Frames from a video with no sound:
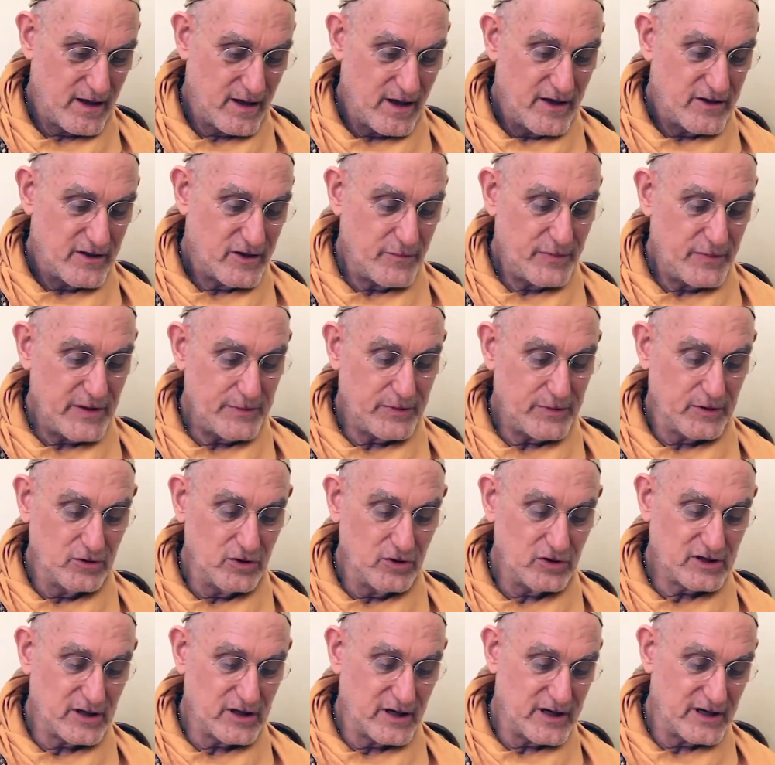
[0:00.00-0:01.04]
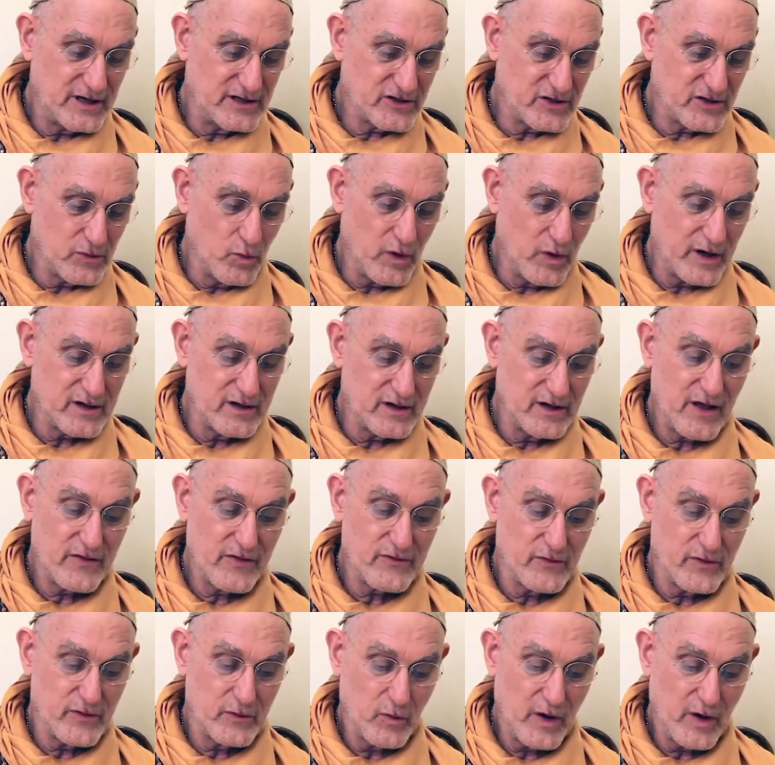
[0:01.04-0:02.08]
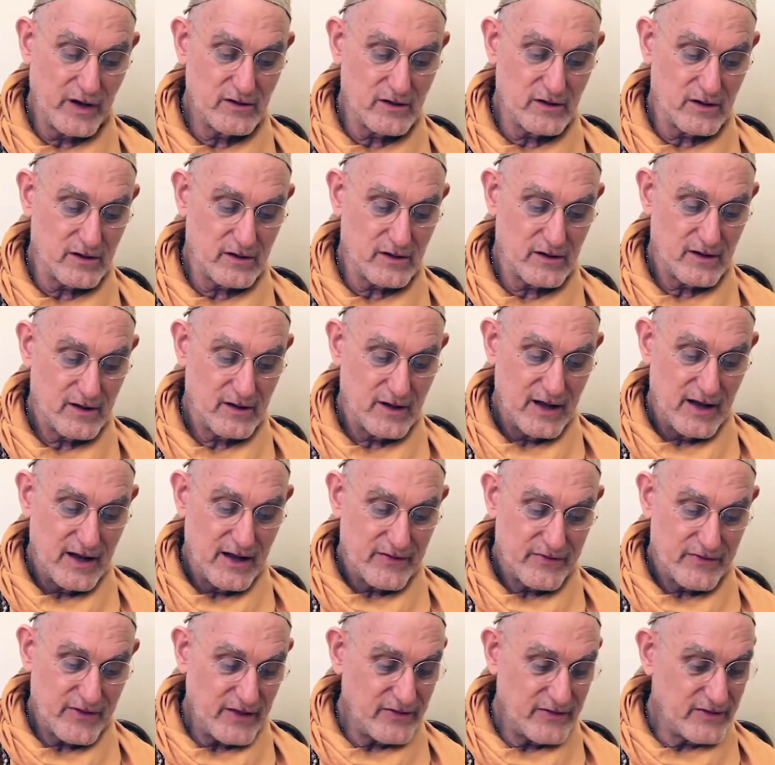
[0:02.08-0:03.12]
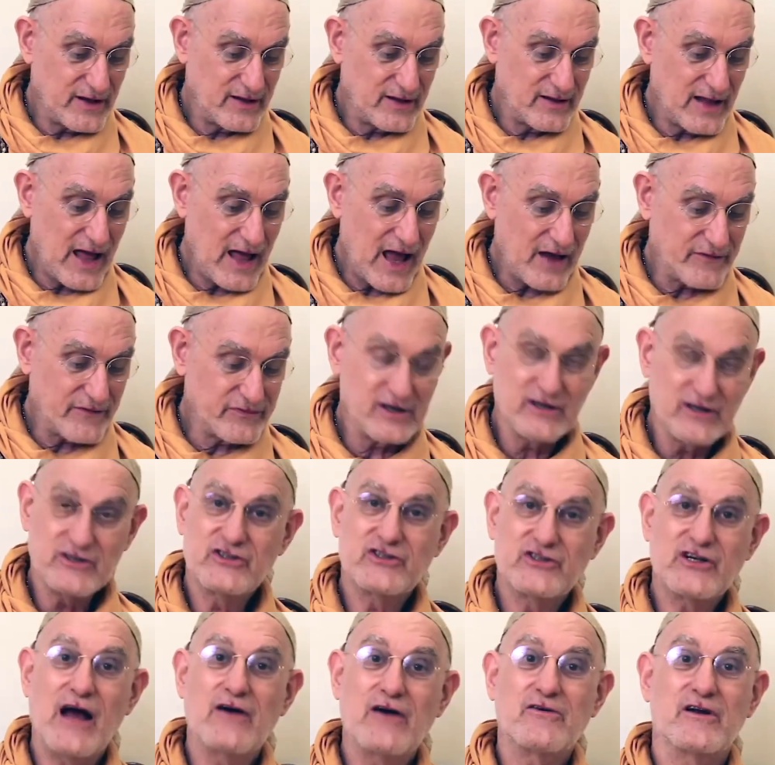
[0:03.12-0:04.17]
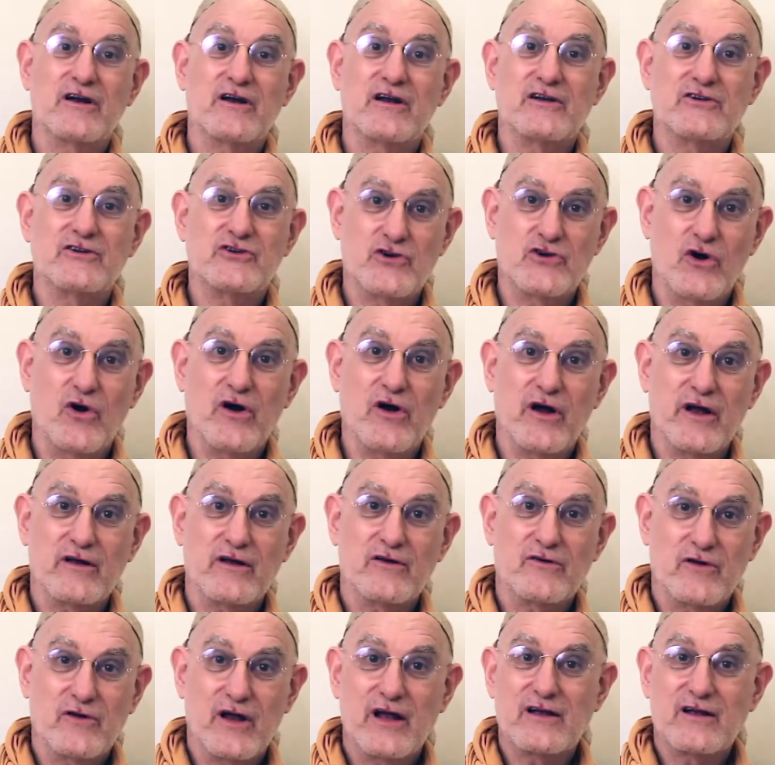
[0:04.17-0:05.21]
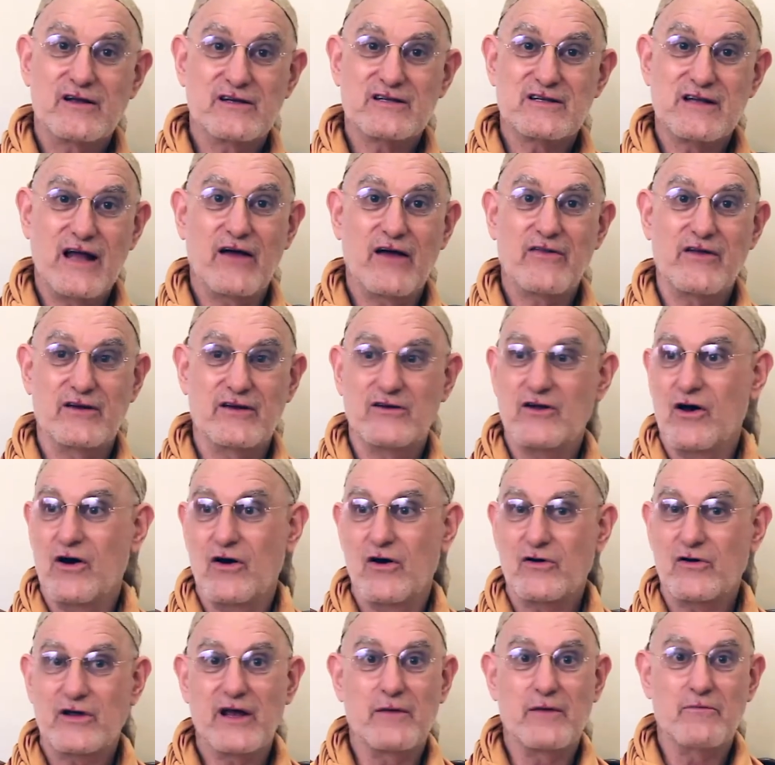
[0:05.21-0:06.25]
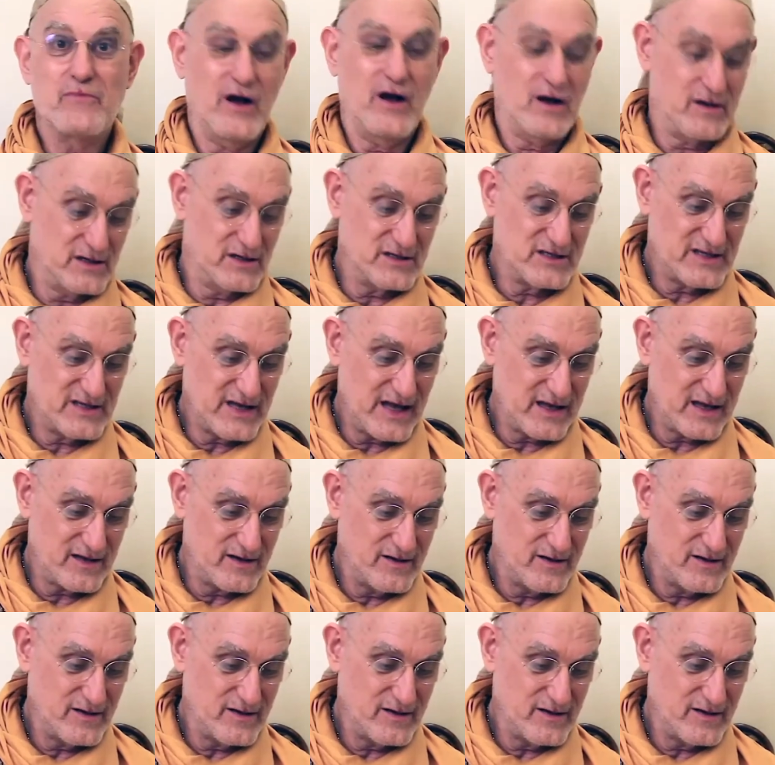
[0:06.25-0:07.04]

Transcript: The people looked at one another in wonder. Then they laughed and shouted in joy, right? Because now they know, okay, Bhakta's dead.